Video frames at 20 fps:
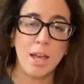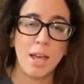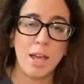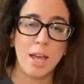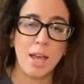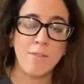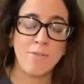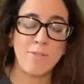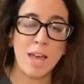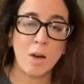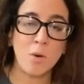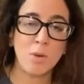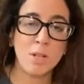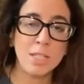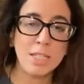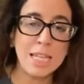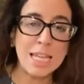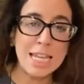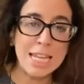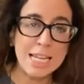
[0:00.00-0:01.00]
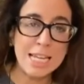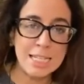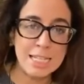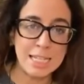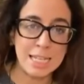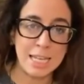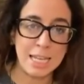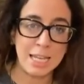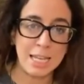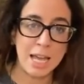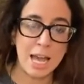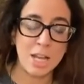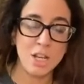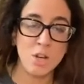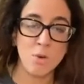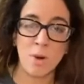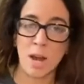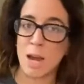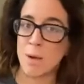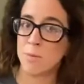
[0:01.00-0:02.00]
If that was easy and
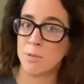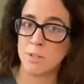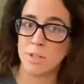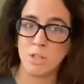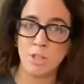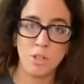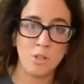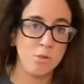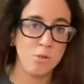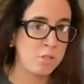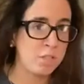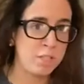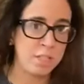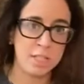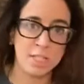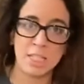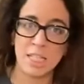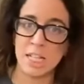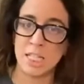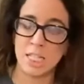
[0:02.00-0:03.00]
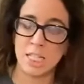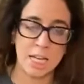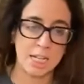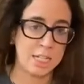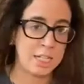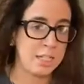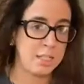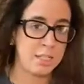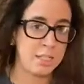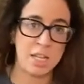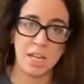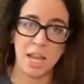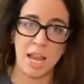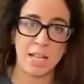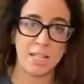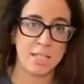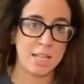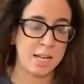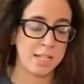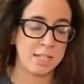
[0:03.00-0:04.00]
you were able to do 16 seconds and
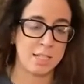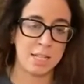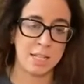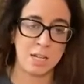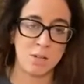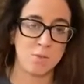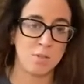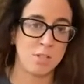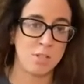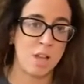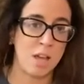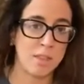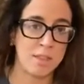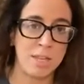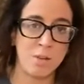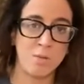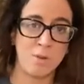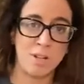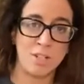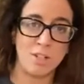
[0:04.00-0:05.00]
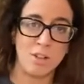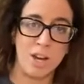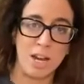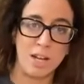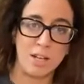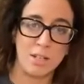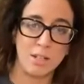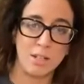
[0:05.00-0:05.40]
8 seconds like it was nothing, raise your hand.